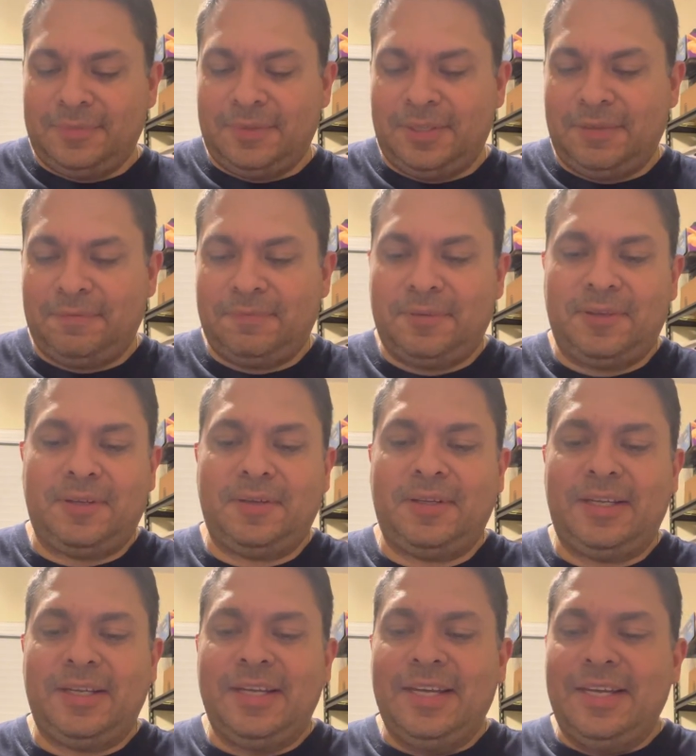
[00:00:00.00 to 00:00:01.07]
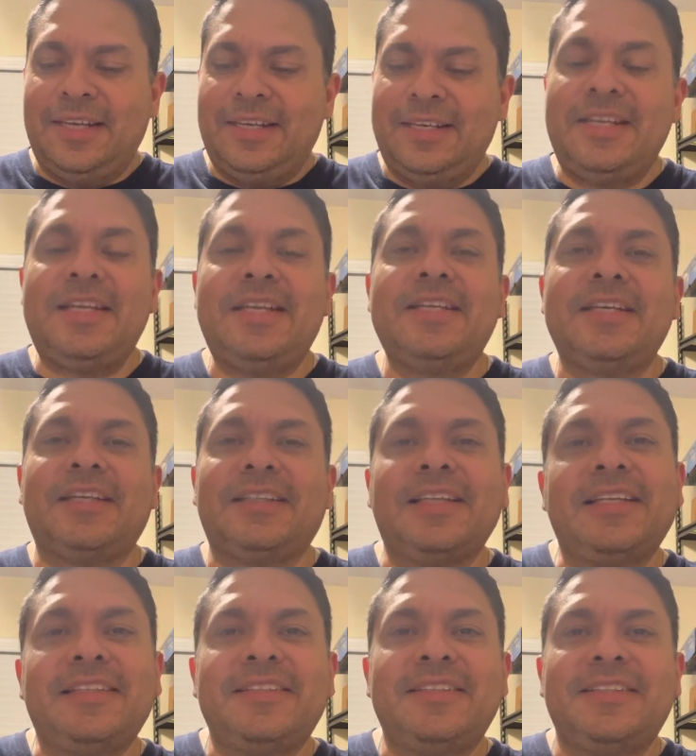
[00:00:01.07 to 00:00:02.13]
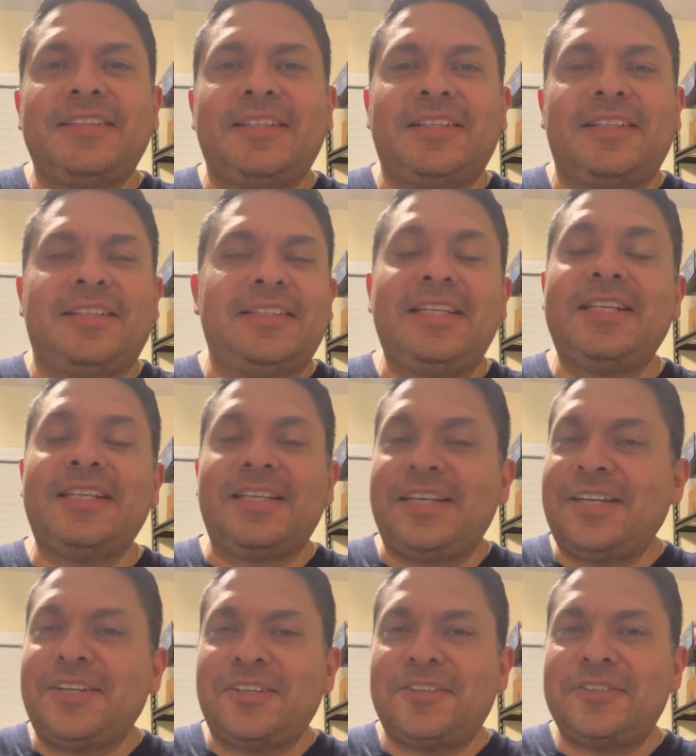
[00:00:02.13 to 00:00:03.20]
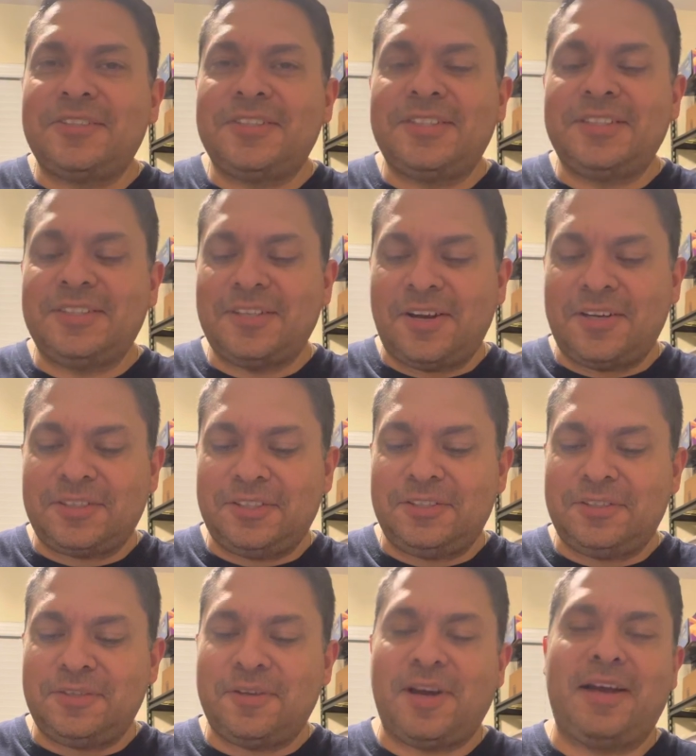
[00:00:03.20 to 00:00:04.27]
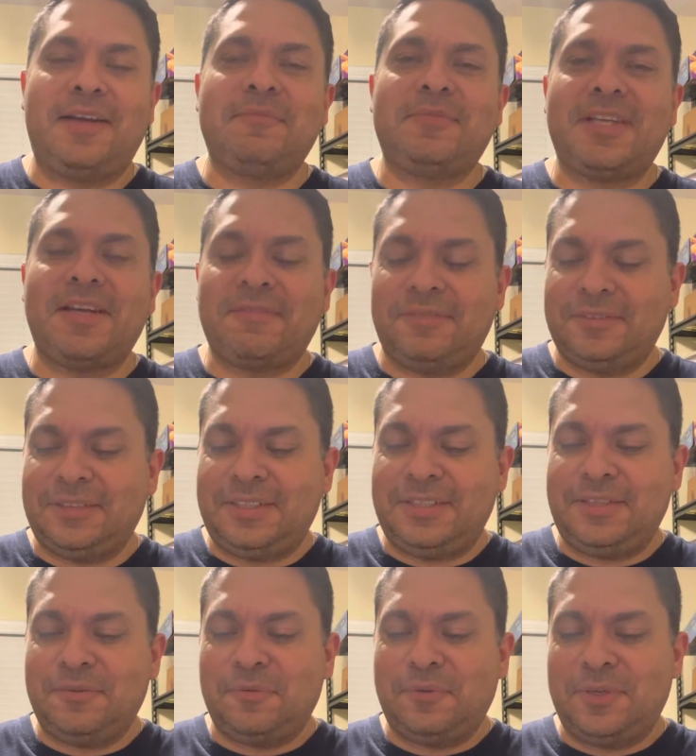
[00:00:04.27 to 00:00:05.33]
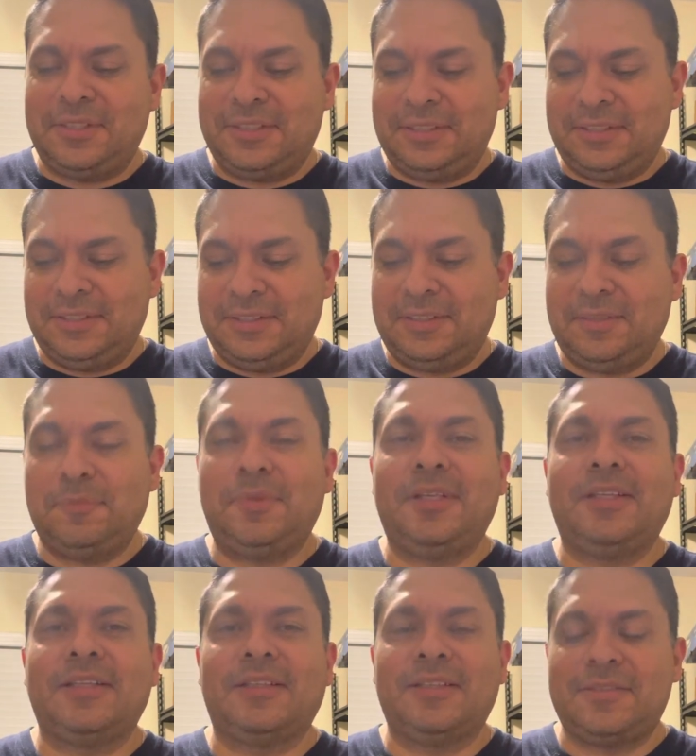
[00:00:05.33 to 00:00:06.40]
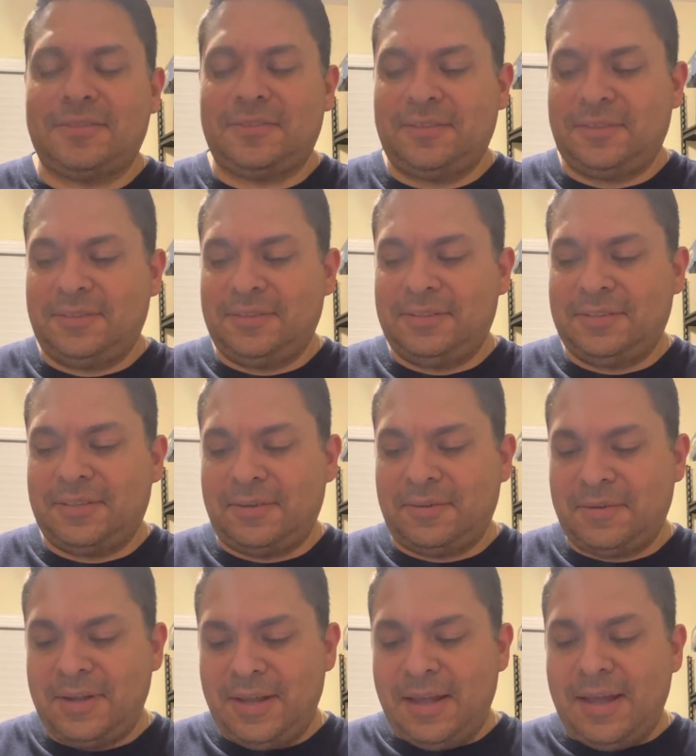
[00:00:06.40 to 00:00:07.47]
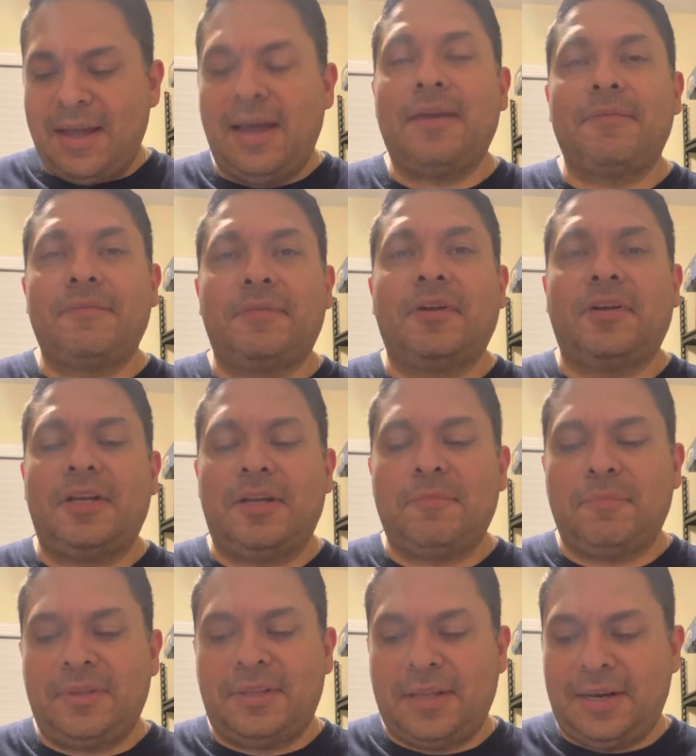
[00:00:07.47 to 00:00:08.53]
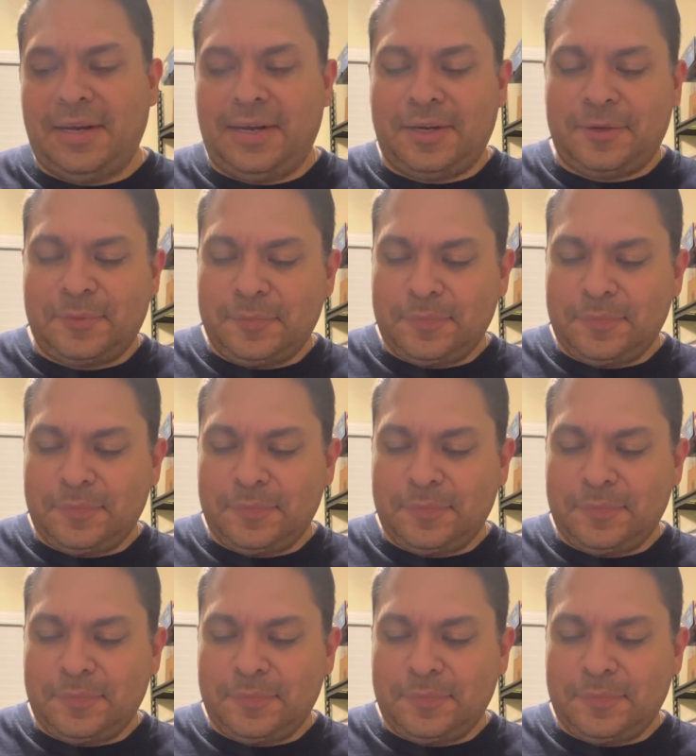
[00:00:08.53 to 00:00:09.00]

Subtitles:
If they need an ear to talk to, I'm definitely the one to be the listener. So I am very empathetic.